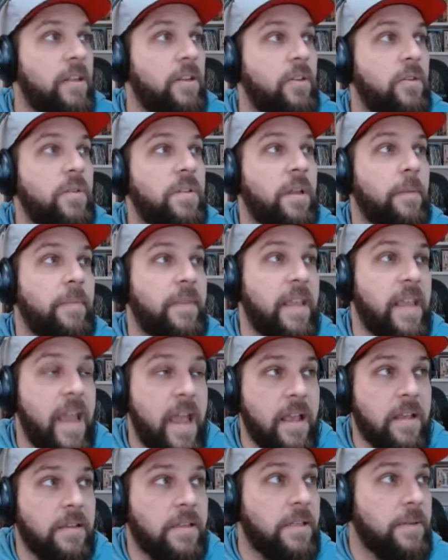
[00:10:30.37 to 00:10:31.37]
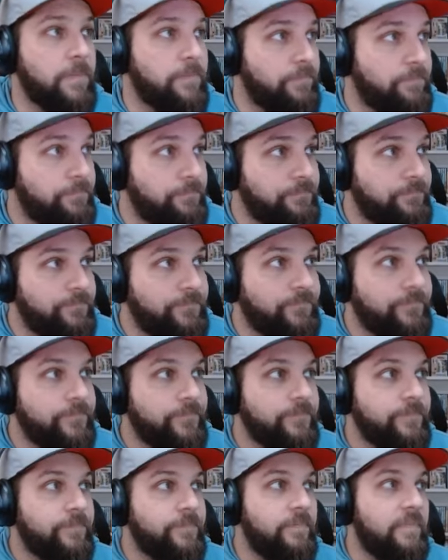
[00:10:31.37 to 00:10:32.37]
do something else.
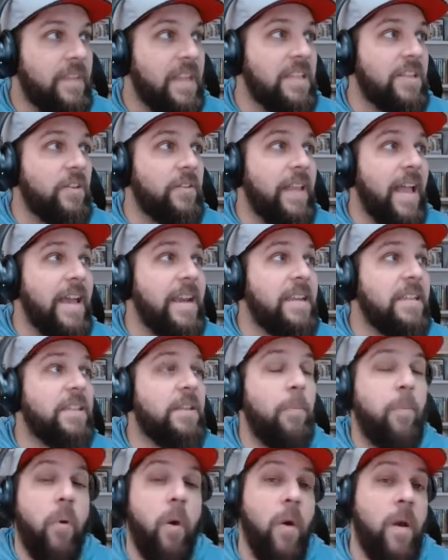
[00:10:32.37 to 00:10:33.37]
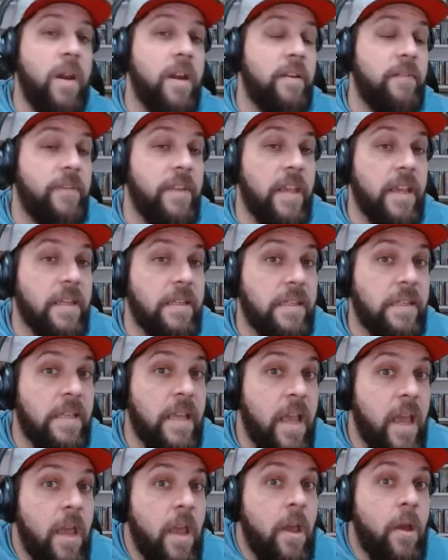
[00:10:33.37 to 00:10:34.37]
So that is the point of this.
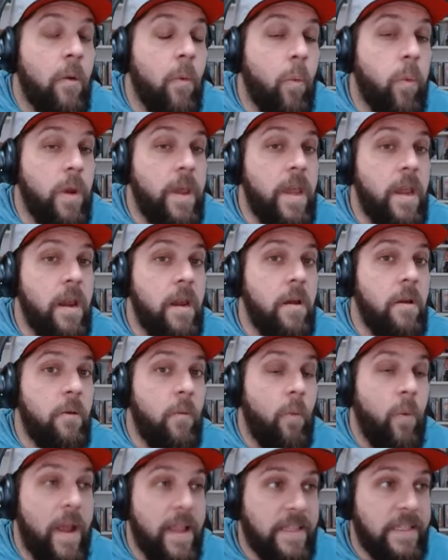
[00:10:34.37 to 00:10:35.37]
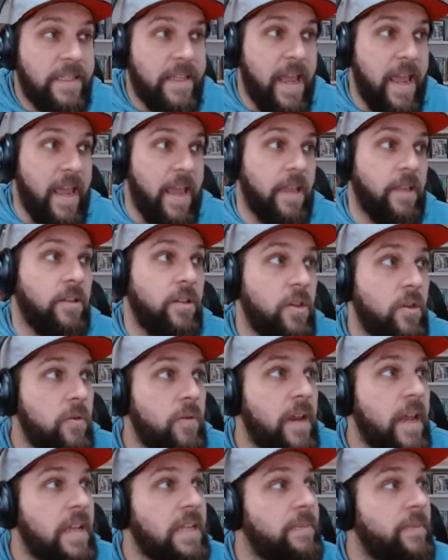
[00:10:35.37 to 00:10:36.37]
We're Wednesday, two
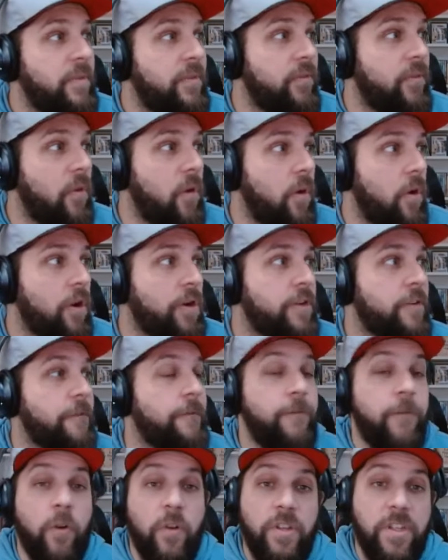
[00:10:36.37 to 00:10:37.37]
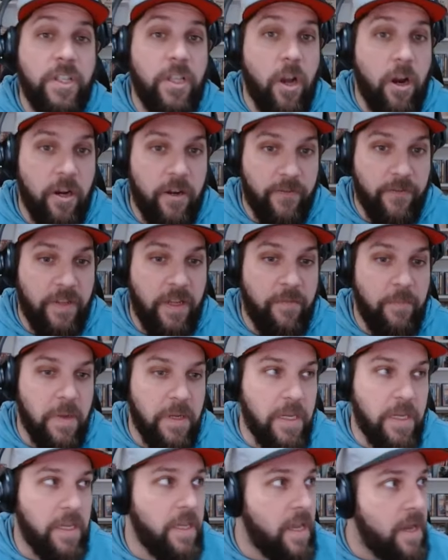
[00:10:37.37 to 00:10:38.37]
days before the full start of Team of
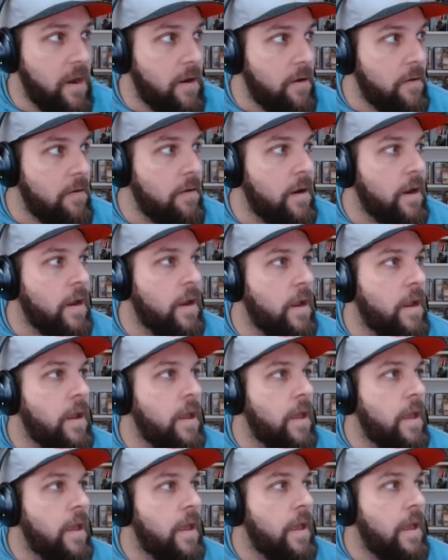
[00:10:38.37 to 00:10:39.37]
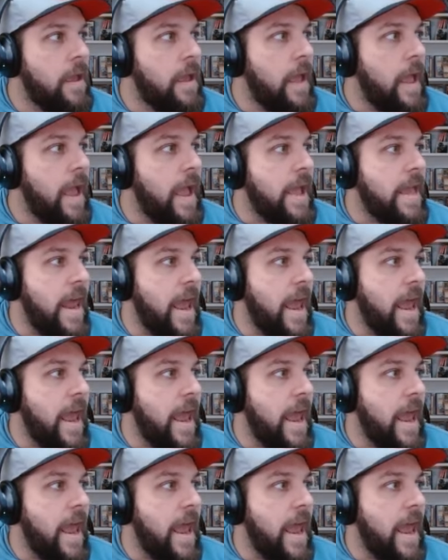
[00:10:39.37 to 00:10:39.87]
the Year, and